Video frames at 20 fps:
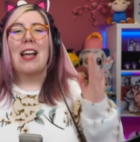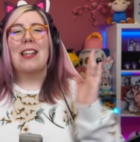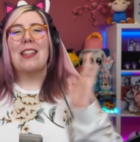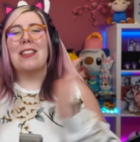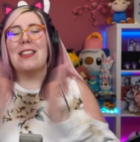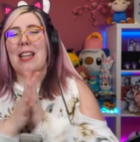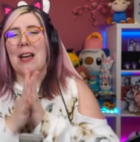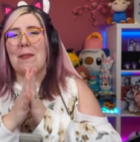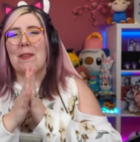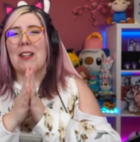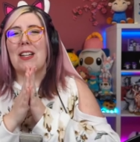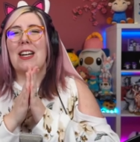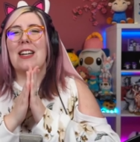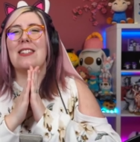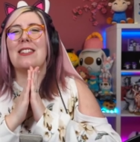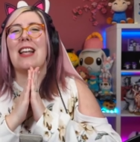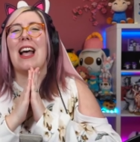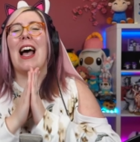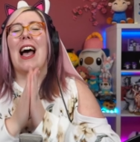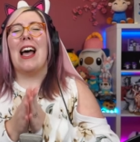
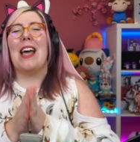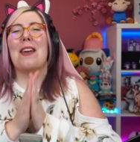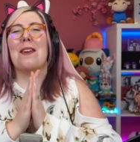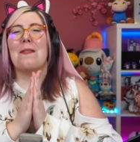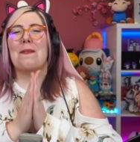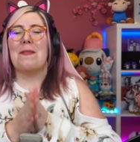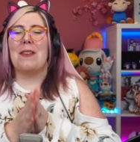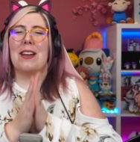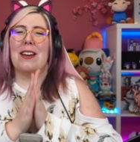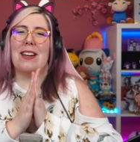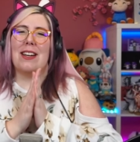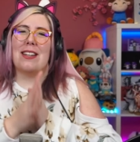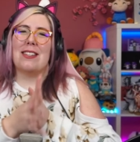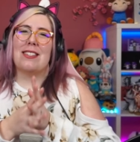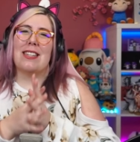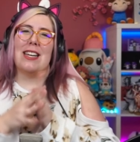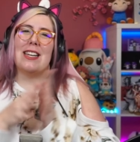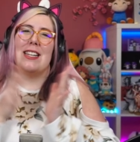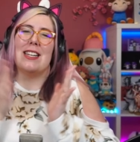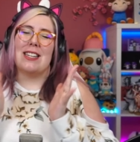Nevertheless, I am very
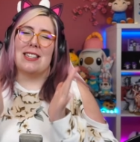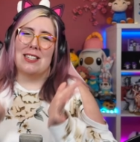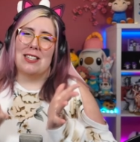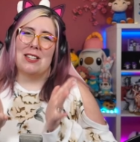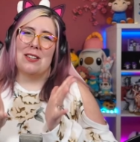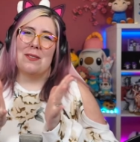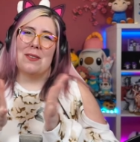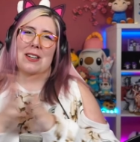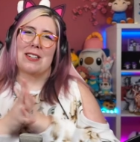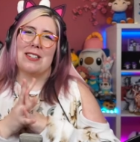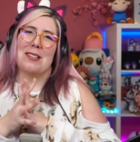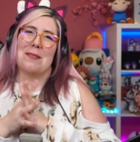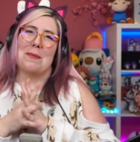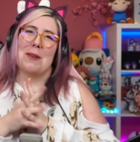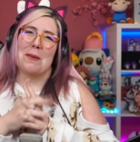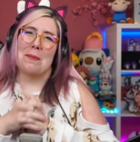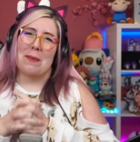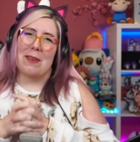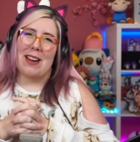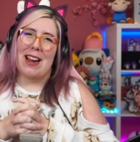excited to continue watching more
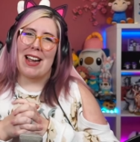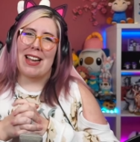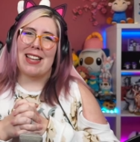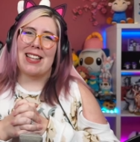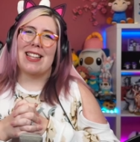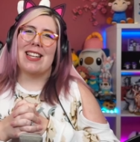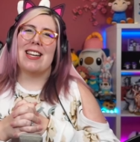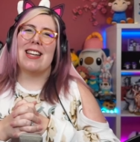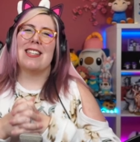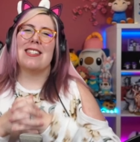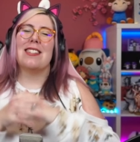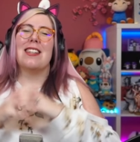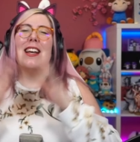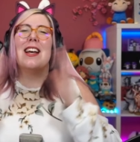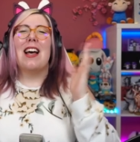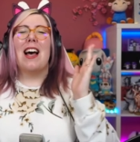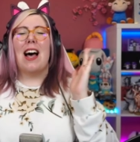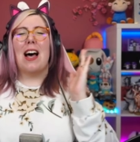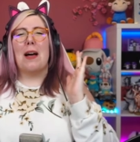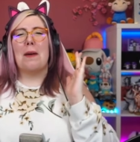Miraculous.
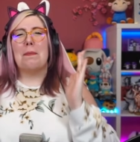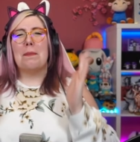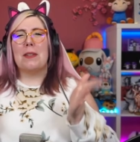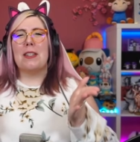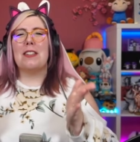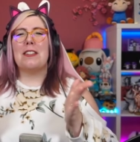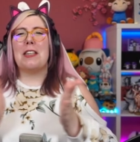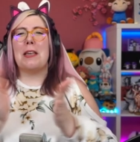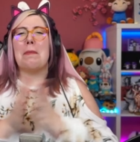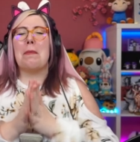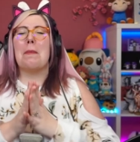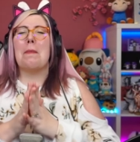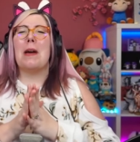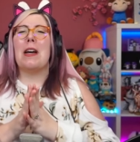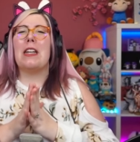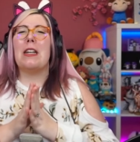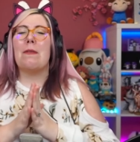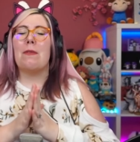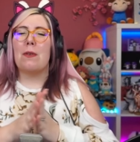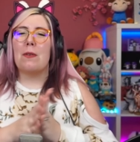Uh, please keep in
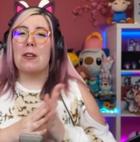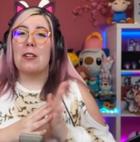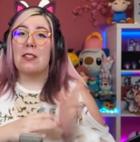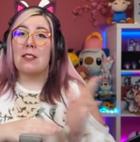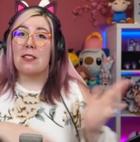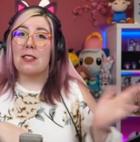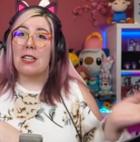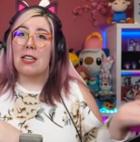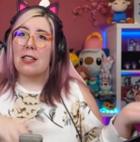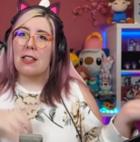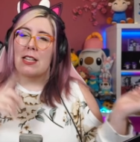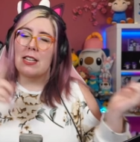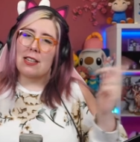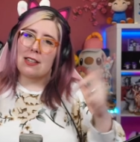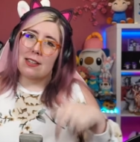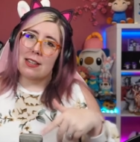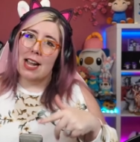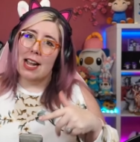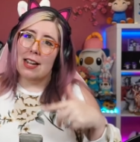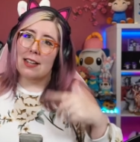mind if you want to see the
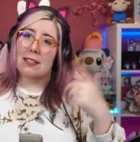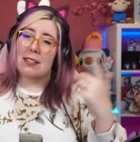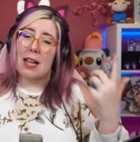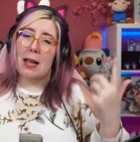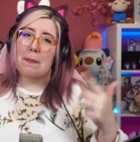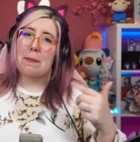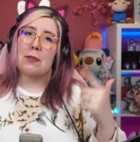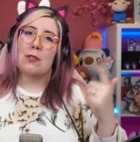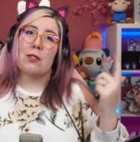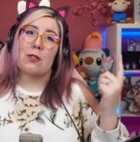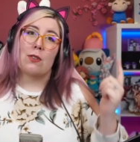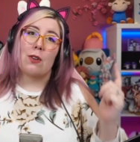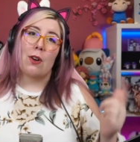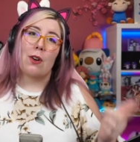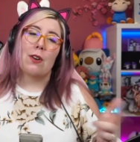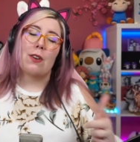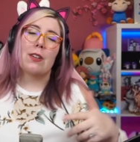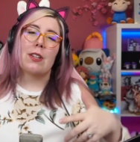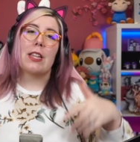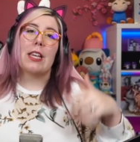next episode
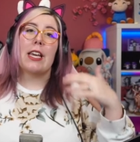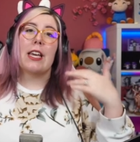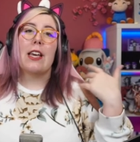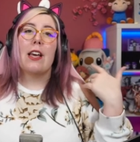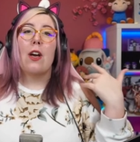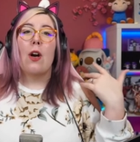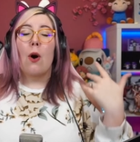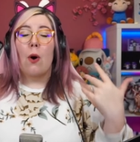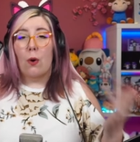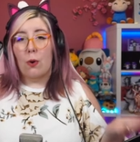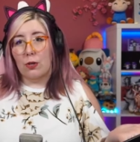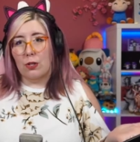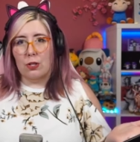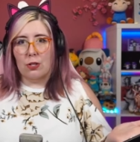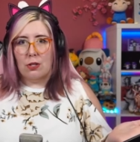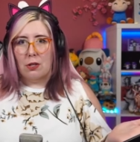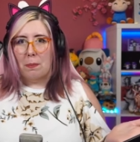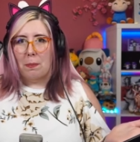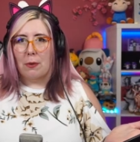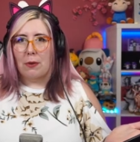early, or
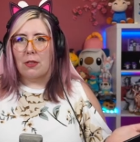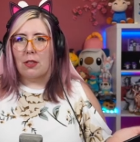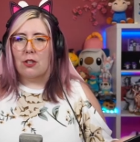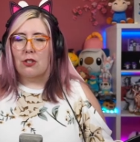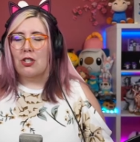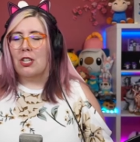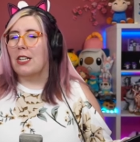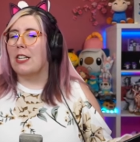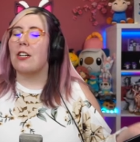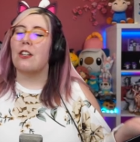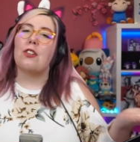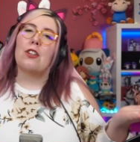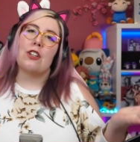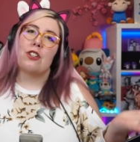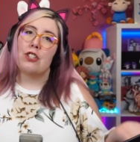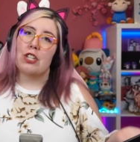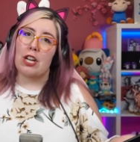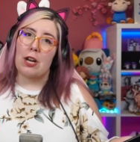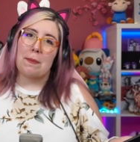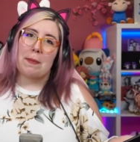just support the channel, you can
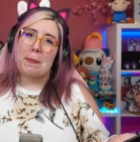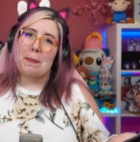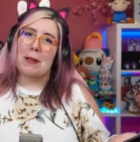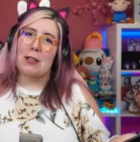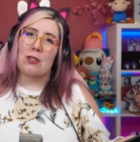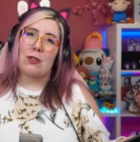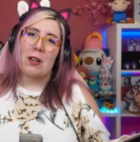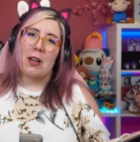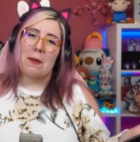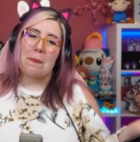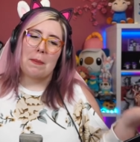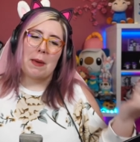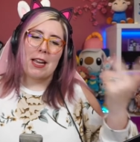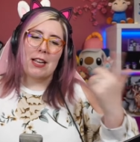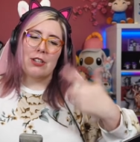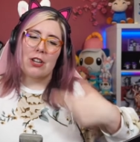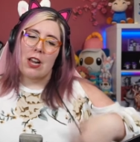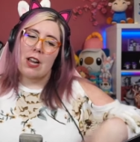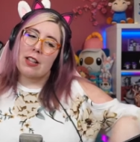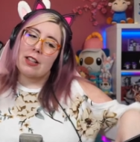check out my Patreon
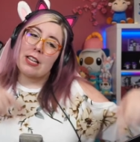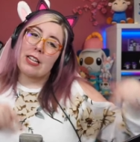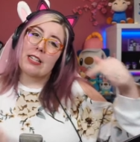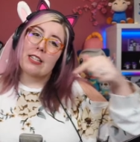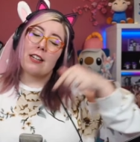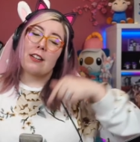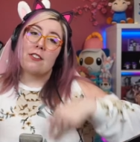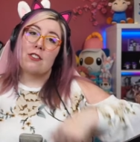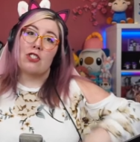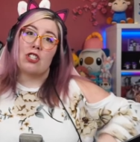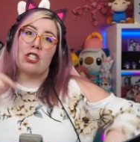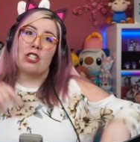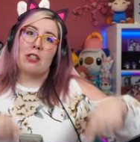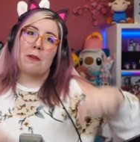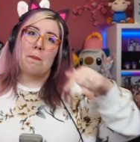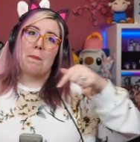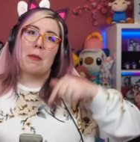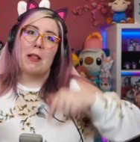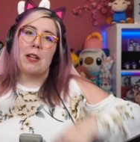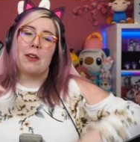page. Link down
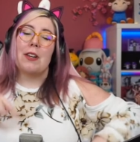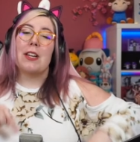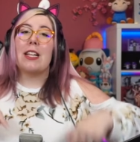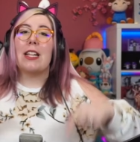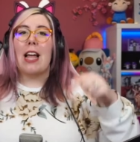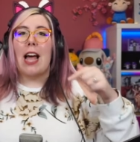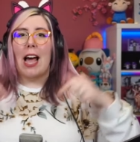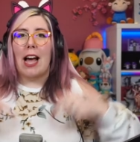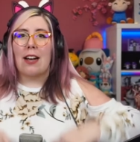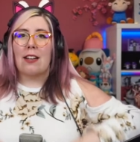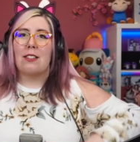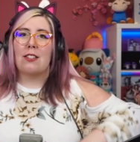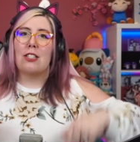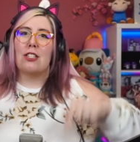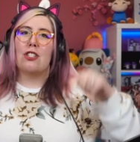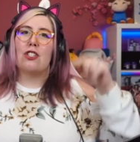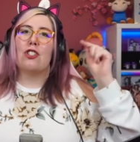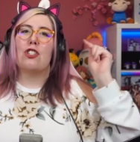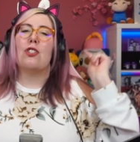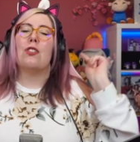description below to get
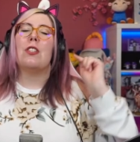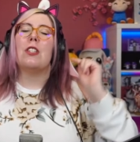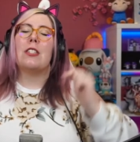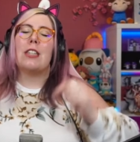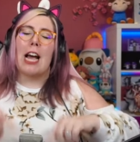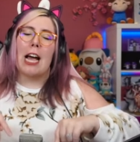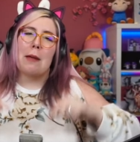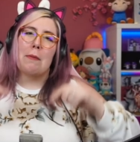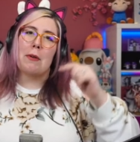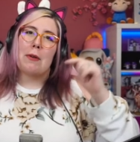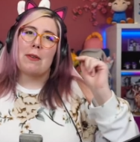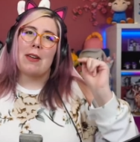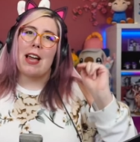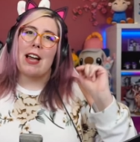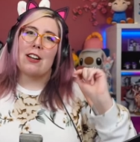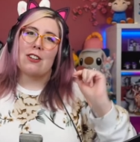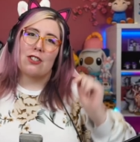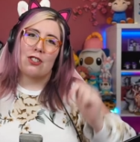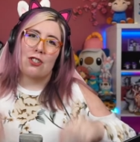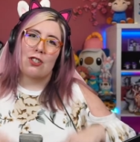access to the timer
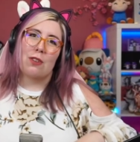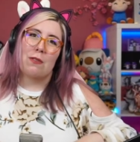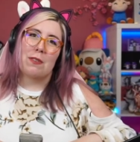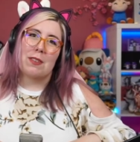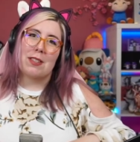reactions over